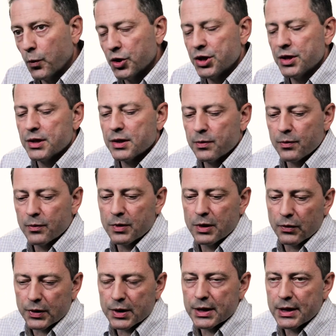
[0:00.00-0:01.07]
which is
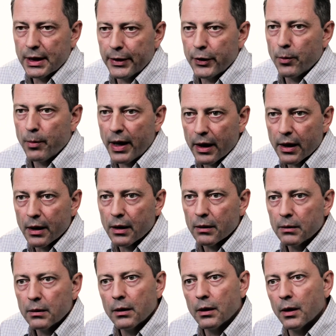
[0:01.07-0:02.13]
still in the
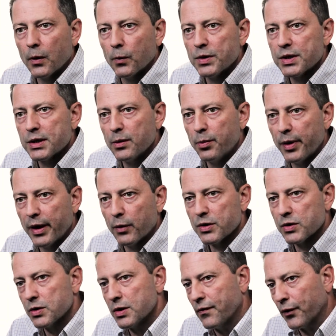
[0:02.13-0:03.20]
making. We're still
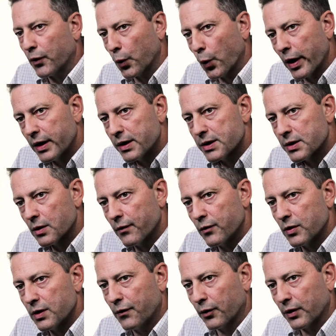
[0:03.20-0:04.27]
playing with the different weights
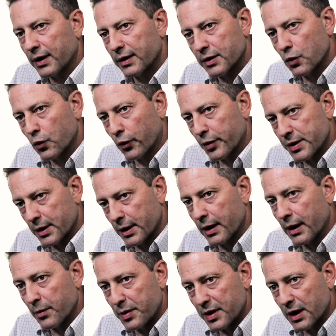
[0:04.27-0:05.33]
of the different categories that
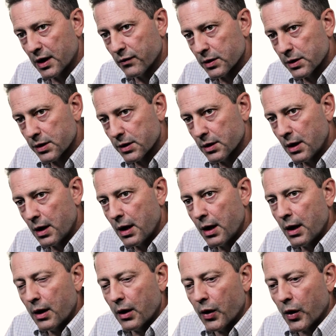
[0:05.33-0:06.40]
AIP give us.
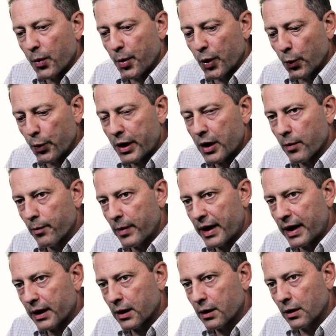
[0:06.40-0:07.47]
But we come
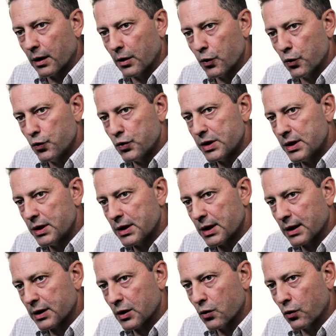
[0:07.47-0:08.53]
back and use
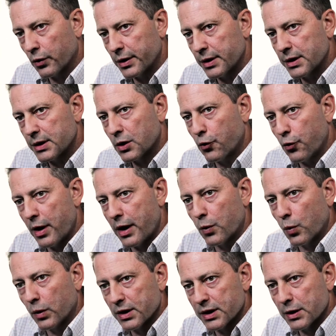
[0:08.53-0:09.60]
these categories,
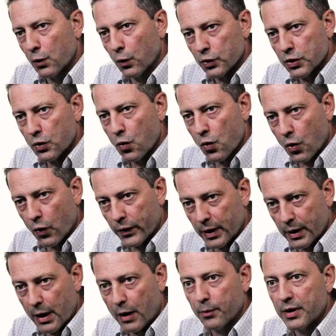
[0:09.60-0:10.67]
create one single score
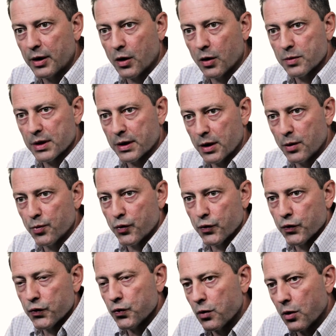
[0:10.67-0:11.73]
that now becomes an
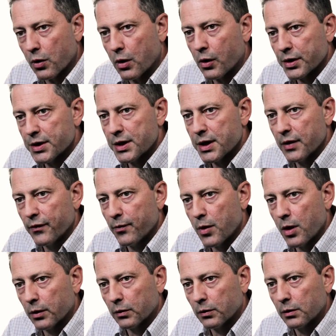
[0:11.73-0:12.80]
input to our RTF
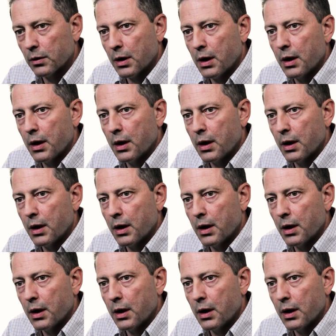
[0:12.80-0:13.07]
model.